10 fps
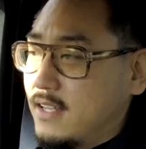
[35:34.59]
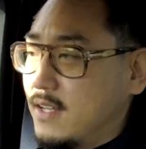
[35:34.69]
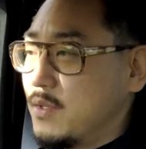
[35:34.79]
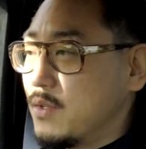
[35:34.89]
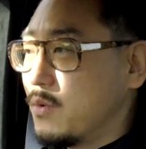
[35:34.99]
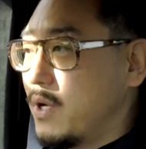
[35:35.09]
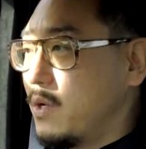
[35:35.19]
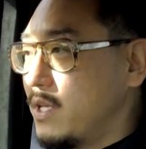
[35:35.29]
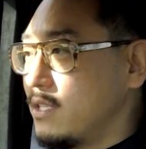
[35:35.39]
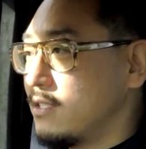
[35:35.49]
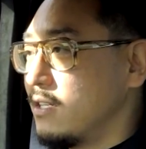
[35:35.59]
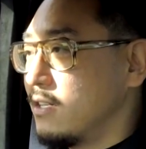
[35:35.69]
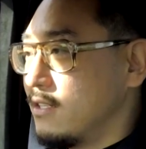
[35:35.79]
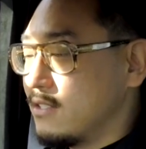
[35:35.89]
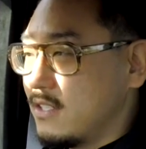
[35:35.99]
Uh, the way we see it
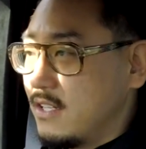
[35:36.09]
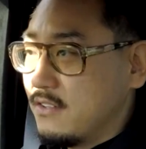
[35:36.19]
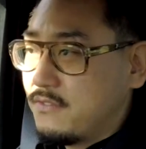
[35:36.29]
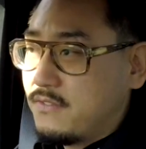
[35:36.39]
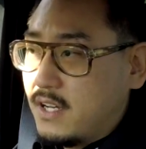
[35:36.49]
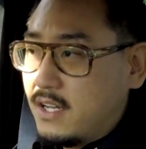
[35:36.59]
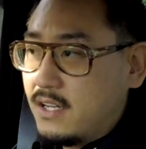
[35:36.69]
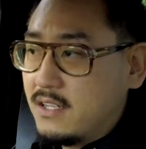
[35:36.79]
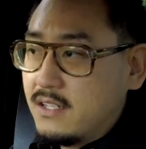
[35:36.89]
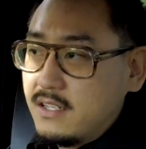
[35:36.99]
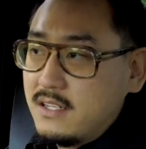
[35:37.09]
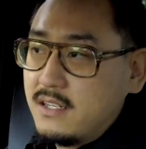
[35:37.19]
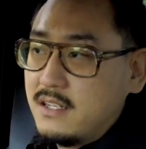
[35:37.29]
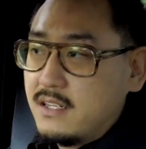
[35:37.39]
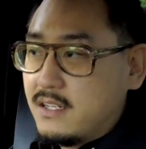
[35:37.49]
is if... Uh...
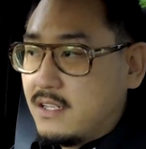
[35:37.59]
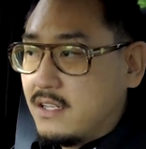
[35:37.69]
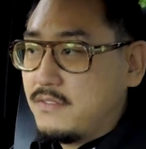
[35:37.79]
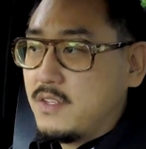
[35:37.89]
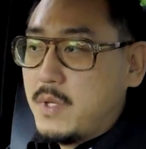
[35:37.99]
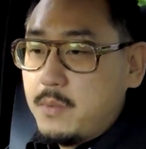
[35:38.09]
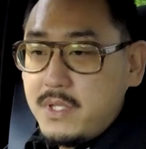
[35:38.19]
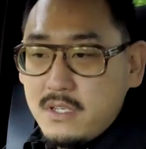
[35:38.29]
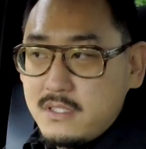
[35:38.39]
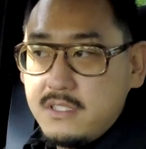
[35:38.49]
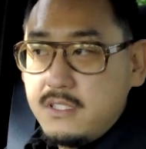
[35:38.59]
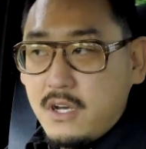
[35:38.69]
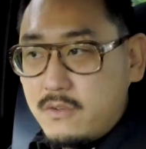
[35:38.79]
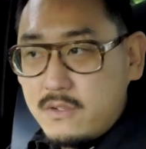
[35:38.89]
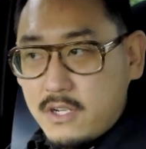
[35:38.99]
If you maybe
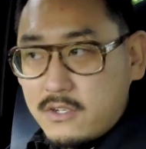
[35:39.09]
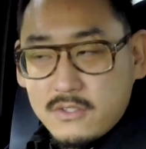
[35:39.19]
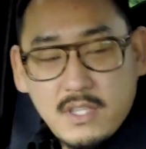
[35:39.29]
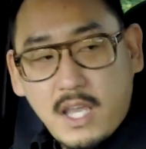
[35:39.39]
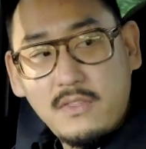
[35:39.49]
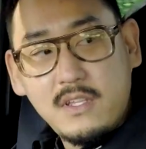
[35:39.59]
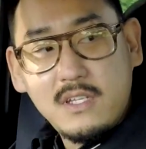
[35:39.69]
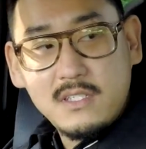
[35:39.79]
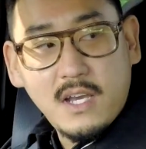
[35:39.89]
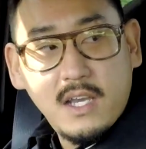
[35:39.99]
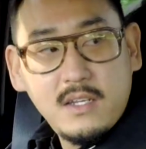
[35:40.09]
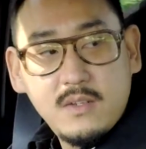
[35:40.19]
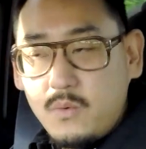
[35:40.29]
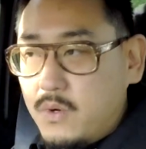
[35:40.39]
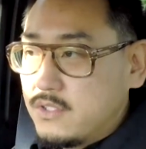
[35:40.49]
don't understand the design,
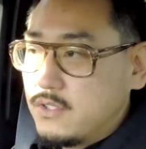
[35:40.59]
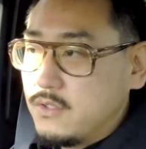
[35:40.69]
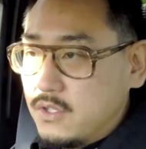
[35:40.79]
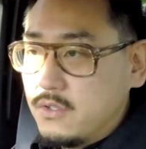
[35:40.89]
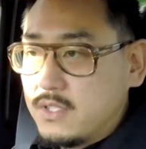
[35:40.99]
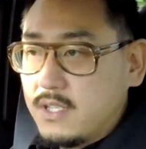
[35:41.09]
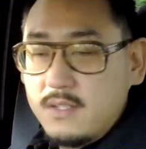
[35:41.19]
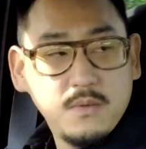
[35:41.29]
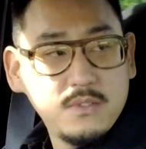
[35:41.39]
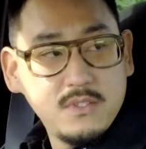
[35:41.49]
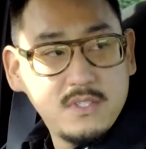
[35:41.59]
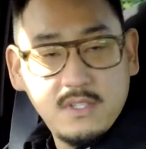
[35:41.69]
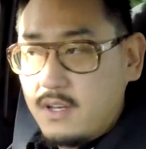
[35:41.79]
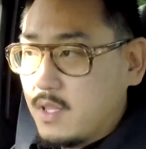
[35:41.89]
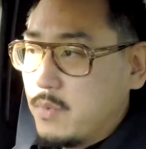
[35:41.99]
once you use it, once you see
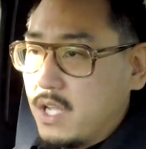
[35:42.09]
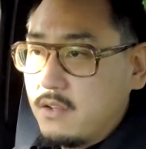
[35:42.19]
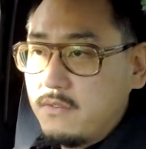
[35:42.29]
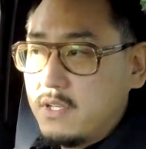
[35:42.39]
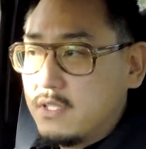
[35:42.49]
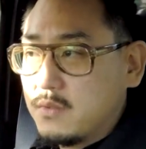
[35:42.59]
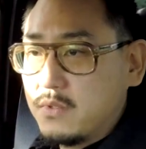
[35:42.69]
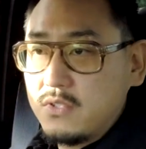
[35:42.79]
all the benefits, right, right.